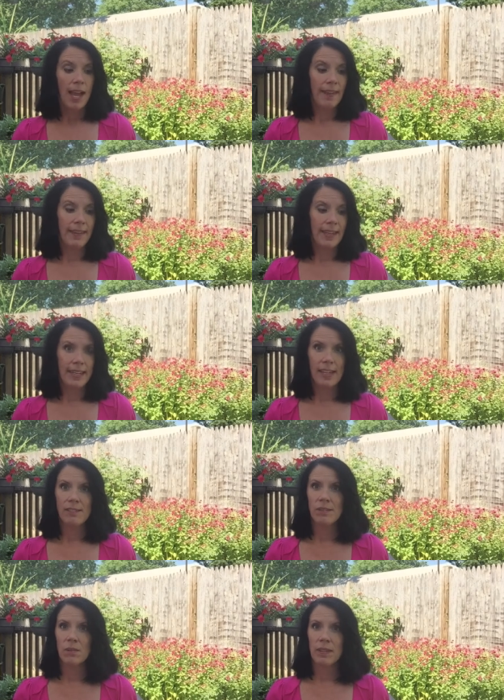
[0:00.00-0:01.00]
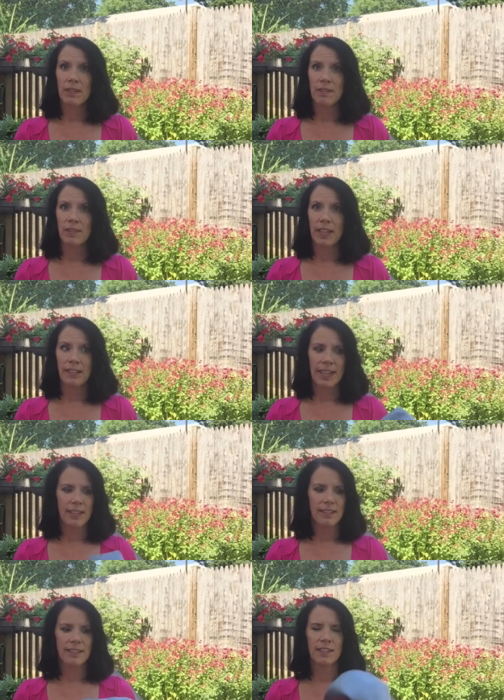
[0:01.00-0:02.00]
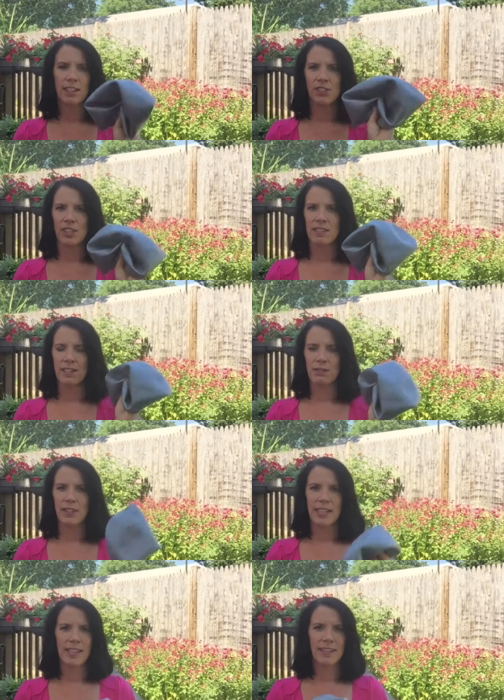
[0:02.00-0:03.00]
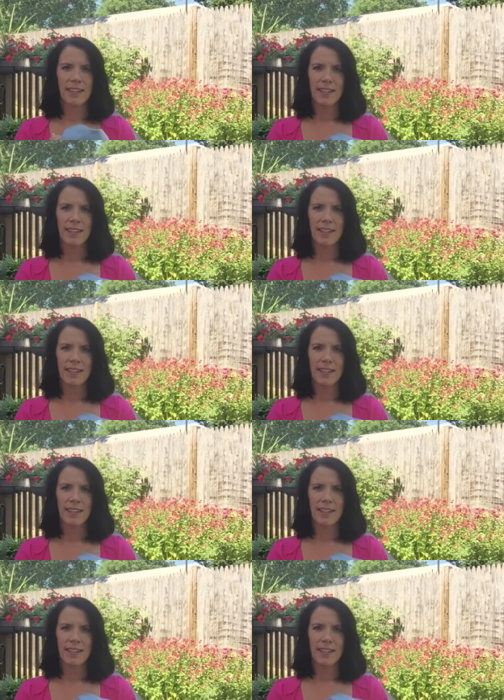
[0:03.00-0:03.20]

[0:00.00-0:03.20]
And then again, once the flight lands, you just deflate it,